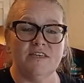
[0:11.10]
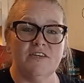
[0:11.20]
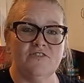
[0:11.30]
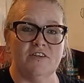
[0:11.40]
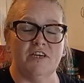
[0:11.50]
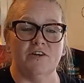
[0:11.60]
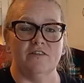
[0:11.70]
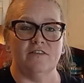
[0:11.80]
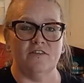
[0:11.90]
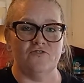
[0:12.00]
kitchen here at
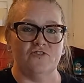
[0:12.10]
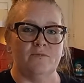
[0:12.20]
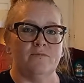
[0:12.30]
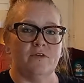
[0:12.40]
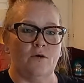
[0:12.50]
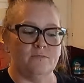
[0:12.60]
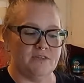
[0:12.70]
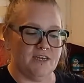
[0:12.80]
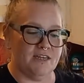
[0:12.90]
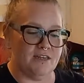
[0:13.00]
Southern Dreams
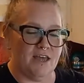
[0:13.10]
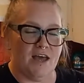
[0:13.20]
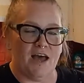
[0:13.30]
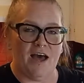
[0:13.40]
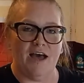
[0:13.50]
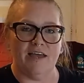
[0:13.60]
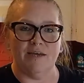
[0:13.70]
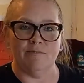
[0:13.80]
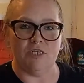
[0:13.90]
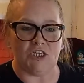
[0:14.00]
Homestead. I
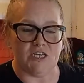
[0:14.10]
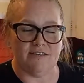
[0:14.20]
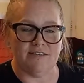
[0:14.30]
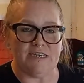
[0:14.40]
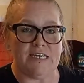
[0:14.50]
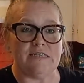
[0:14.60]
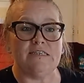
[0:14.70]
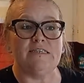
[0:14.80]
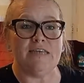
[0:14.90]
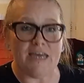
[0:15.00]
am Jessie, and
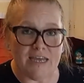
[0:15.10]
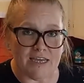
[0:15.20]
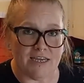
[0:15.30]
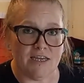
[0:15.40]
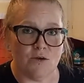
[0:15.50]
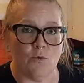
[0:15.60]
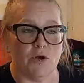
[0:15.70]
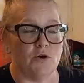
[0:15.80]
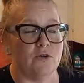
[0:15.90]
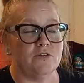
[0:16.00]
today we
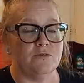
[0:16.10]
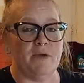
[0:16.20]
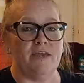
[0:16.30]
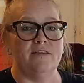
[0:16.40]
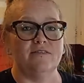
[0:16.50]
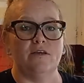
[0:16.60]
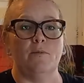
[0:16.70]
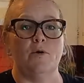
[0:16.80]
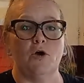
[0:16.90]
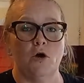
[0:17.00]
are going to make some
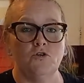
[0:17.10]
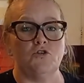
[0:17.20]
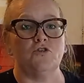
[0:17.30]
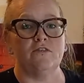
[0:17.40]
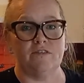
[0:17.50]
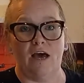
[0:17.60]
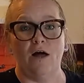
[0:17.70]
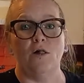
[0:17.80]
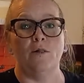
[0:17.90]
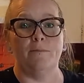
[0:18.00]

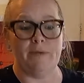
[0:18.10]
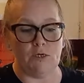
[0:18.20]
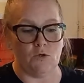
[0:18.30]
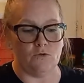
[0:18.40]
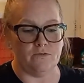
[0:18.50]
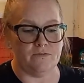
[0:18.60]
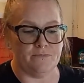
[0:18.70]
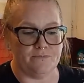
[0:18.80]
kosher-style pickles.